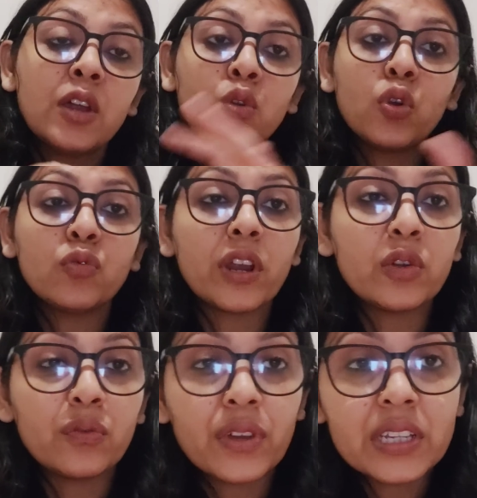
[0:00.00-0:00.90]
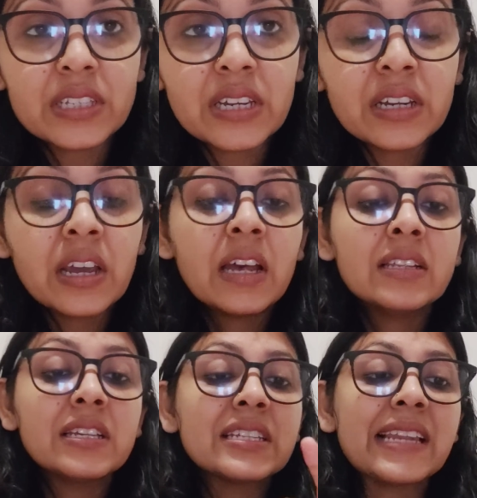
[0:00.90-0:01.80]
Don't try to fix it.
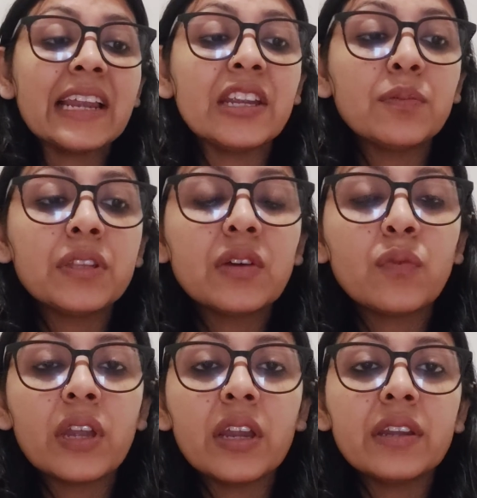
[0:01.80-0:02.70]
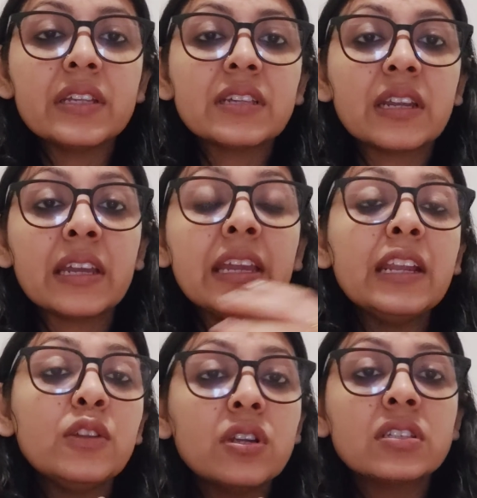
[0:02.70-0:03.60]
Just let it be the way it is and
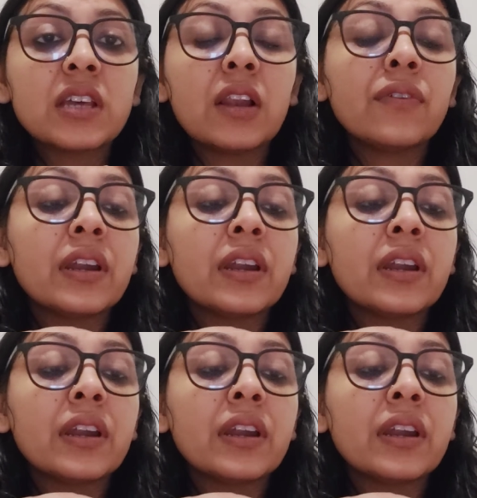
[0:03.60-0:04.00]
heal yourself,